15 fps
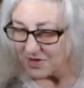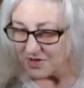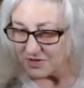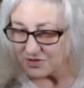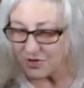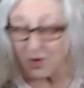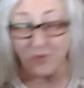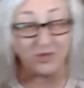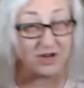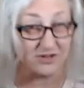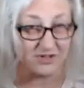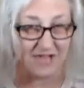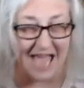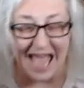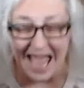So
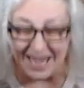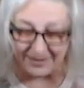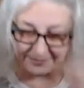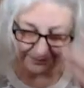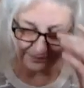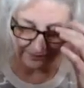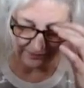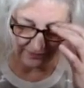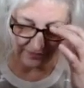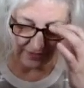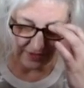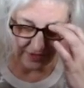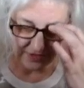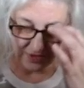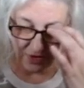there's that.
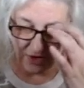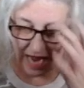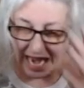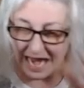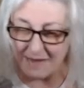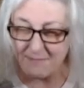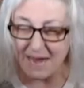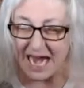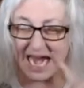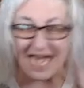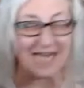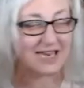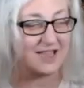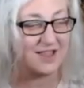So I made